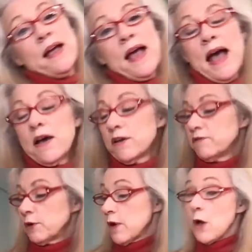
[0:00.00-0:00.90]
out of
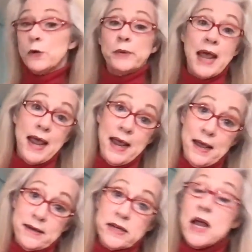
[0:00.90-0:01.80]
your own
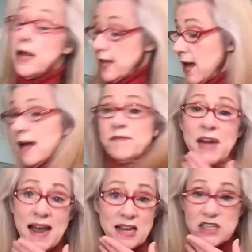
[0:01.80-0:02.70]
hand. You have
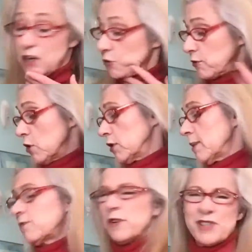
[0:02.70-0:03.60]
to ask a
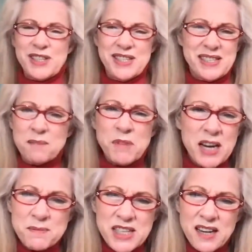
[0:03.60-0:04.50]
grown-up first because
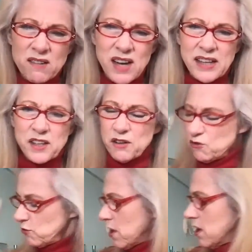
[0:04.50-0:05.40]
sometimes they don't like you to
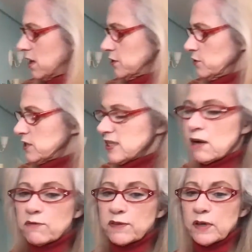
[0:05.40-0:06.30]
draw on
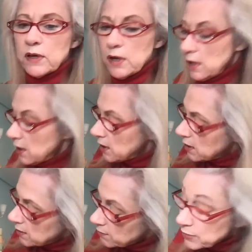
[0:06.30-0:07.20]
yourself.
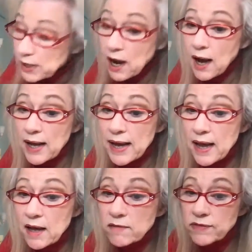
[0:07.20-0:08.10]
But I
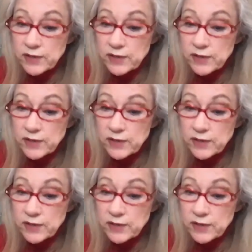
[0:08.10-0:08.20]
have,